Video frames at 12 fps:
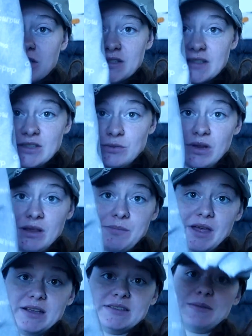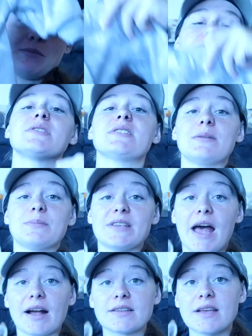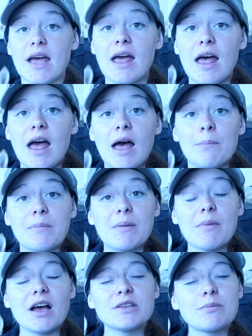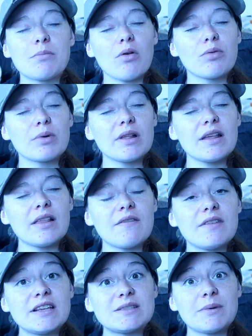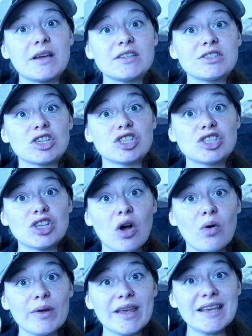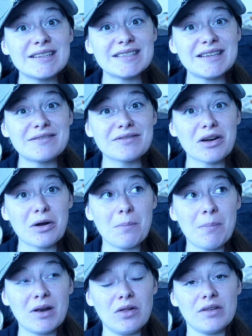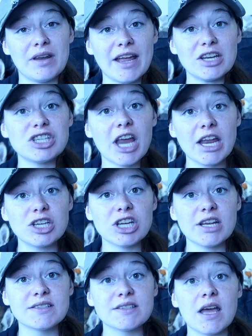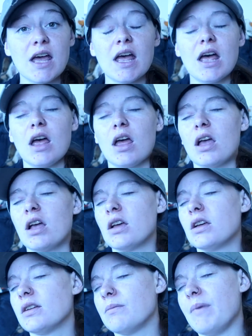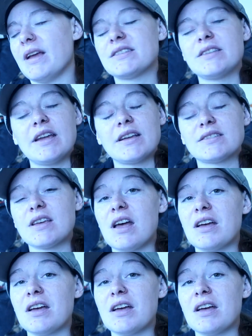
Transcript: are just these really big zippable sleep sacks. Me and my husband both really love these because they're so easy for middle of the night changes. Makes things